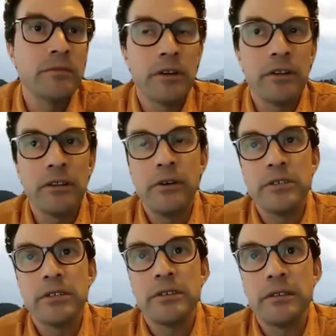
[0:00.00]
One of
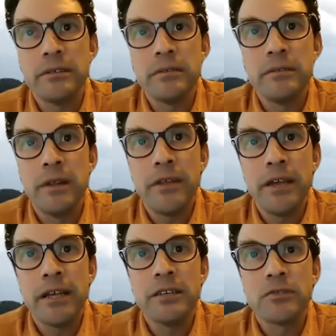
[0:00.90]
those
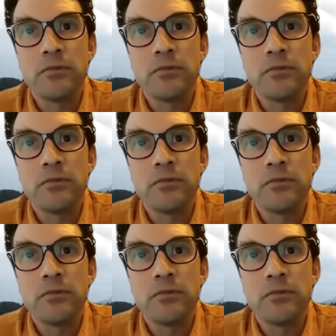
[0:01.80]
things that's